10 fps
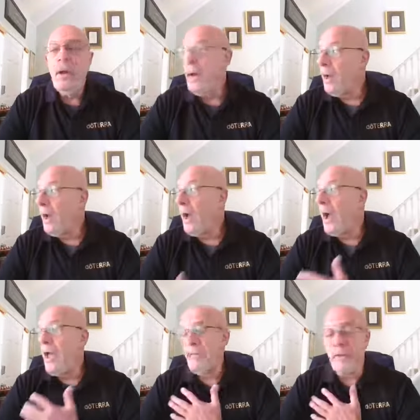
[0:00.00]
Uh,
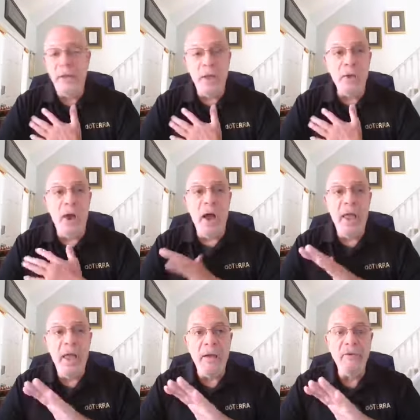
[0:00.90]
I have to tell you,
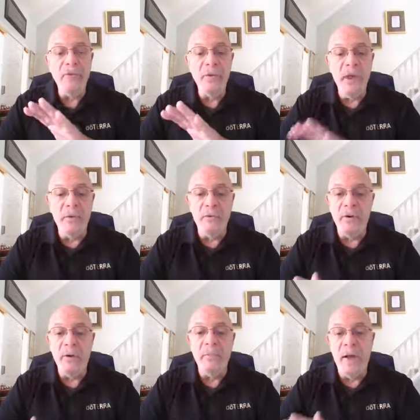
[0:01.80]
I have
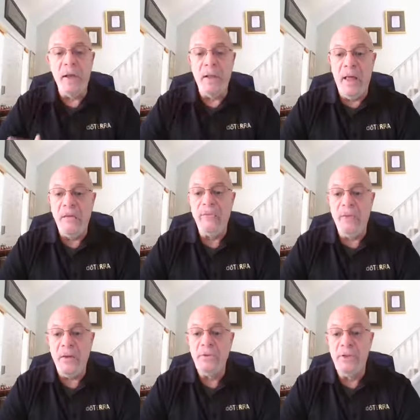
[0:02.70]
never in my life
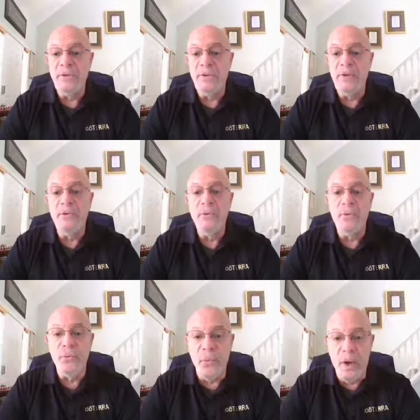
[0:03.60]
found such an
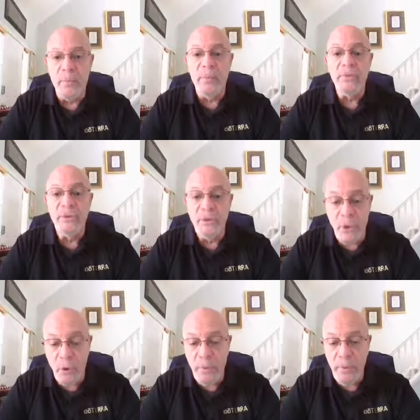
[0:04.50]
incredible
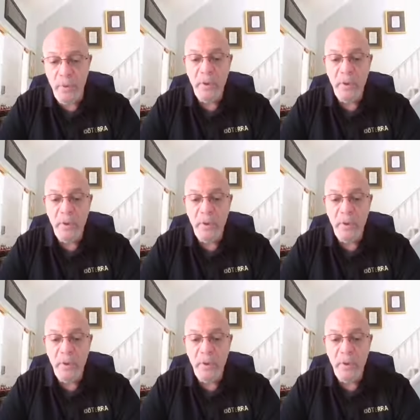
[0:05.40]
soap.